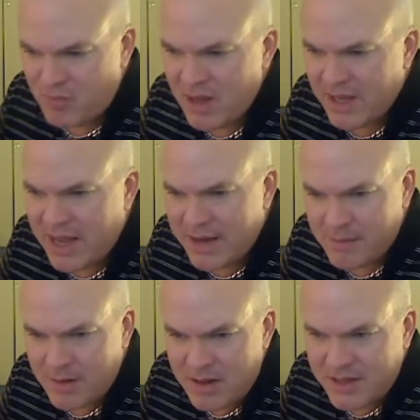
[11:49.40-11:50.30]

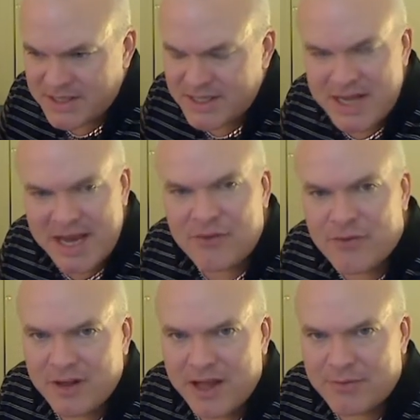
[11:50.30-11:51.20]
again, this is
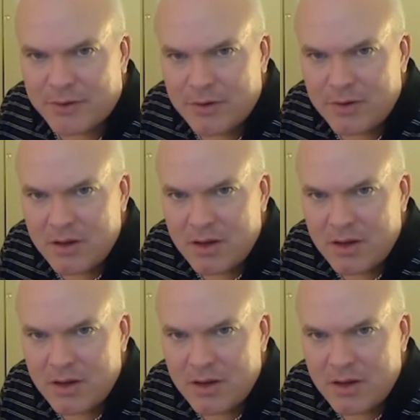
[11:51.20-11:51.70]
entry level.